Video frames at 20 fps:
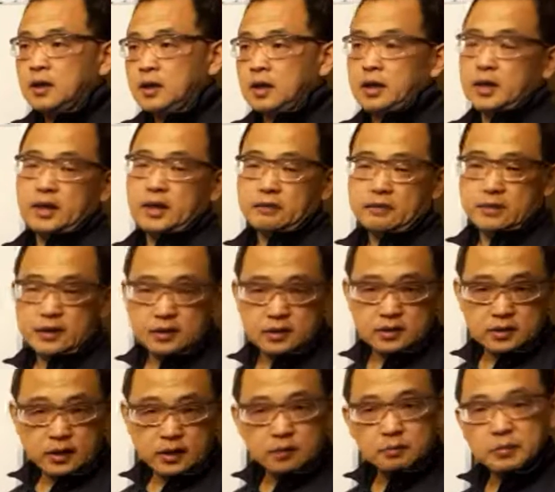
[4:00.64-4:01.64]
If it
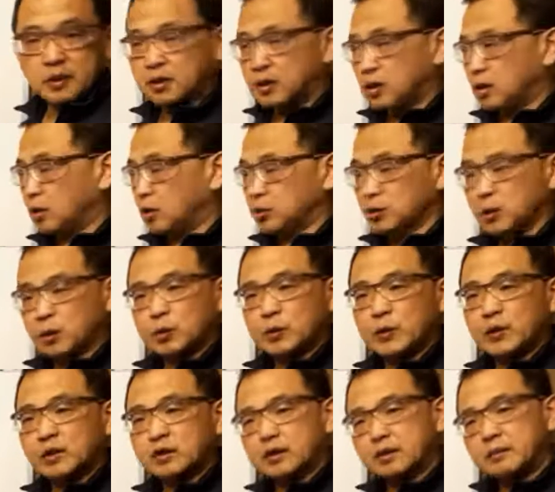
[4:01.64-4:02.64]
is a little bit cold in the
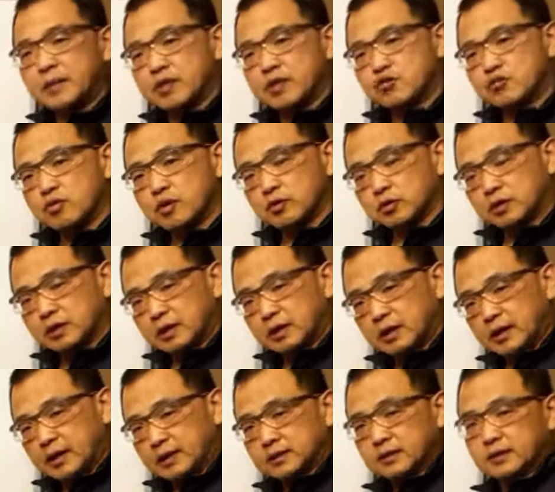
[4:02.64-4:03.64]
winter, make sure to
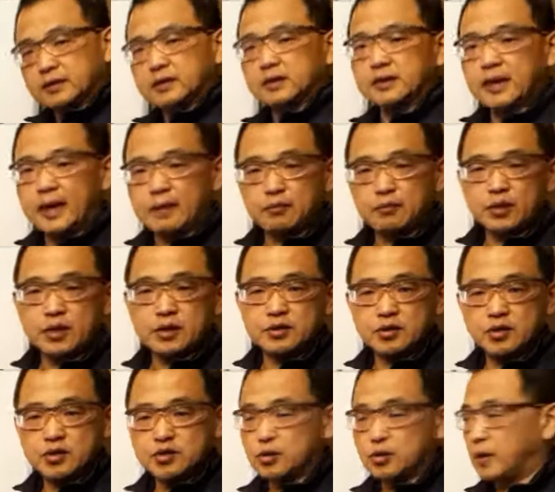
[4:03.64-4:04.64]
turn on the
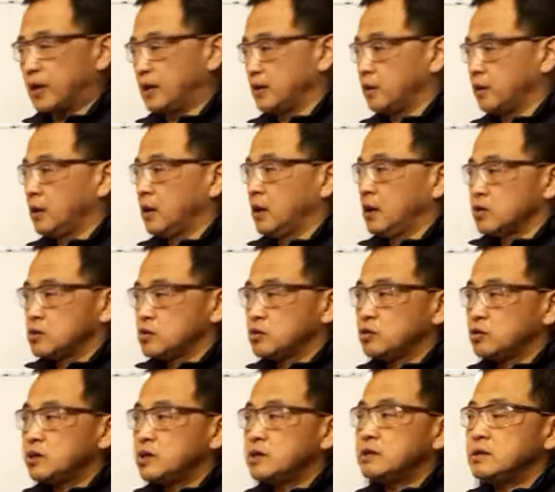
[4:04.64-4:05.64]
temperature, so on.
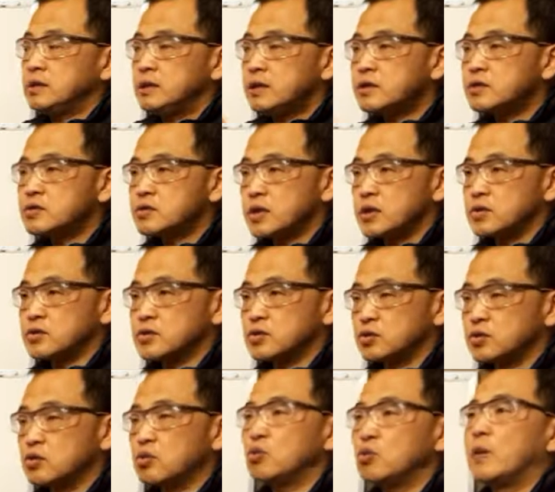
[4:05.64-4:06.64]
So in
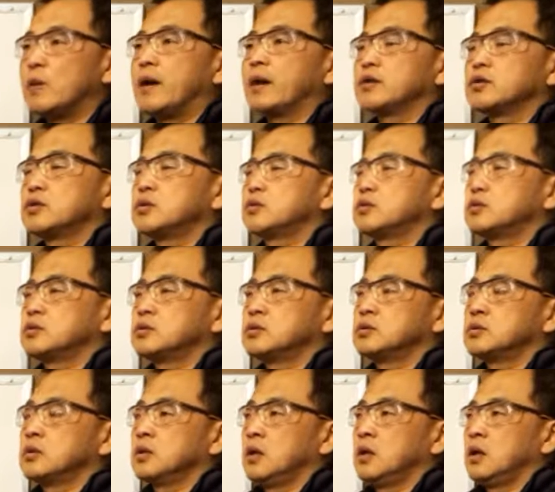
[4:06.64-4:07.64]
essence, you want
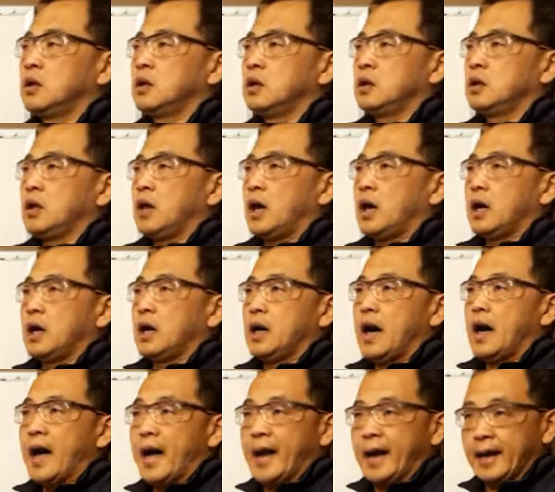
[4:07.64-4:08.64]
to
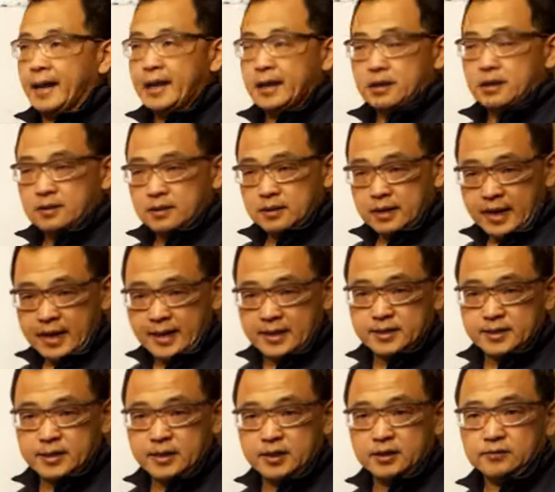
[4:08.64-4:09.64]
act
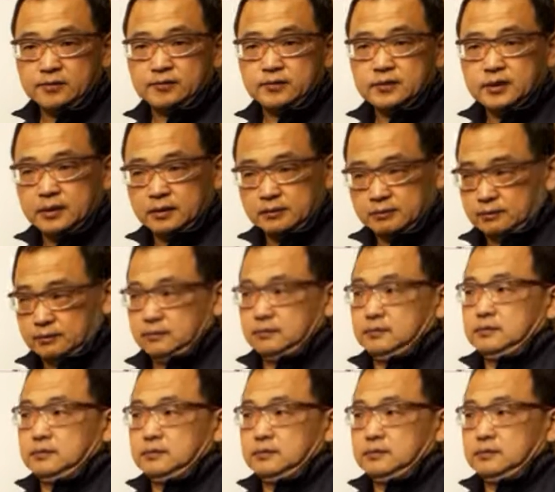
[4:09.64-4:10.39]
as if the